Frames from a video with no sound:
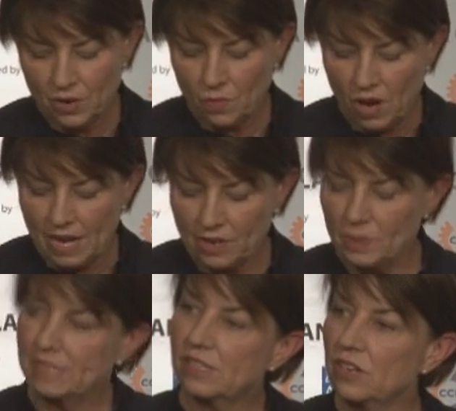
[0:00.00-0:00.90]
why are
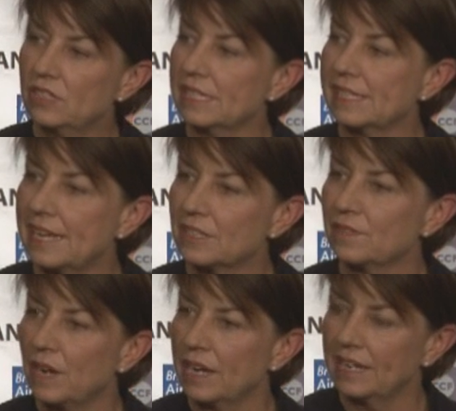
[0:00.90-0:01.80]
we so
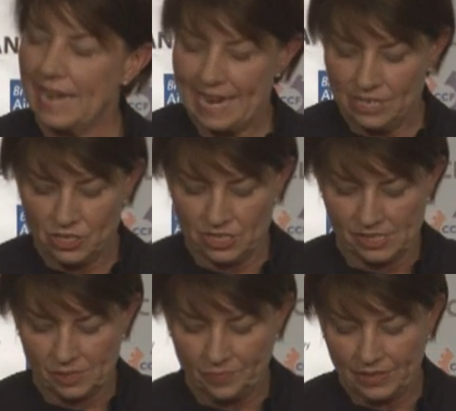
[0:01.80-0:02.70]
dissatisfied and
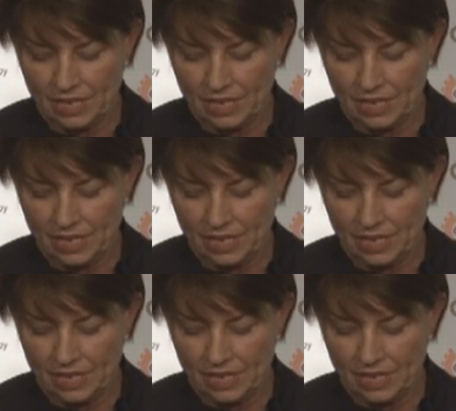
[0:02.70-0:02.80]
anxious?